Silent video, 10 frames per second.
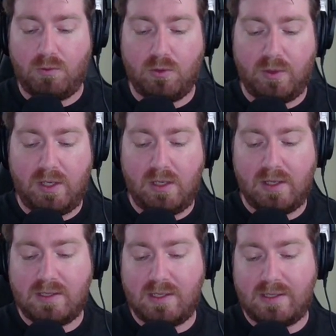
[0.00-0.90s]
green
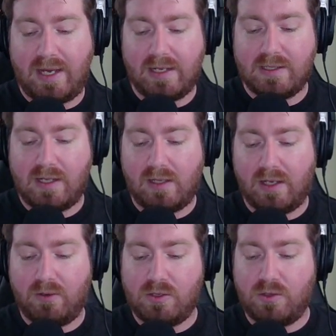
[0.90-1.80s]
that says exile
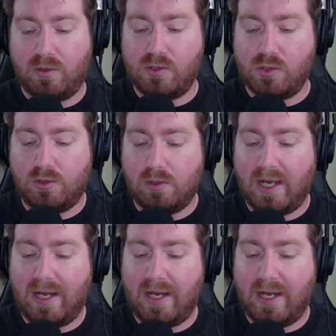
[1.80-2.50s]
a creature you control,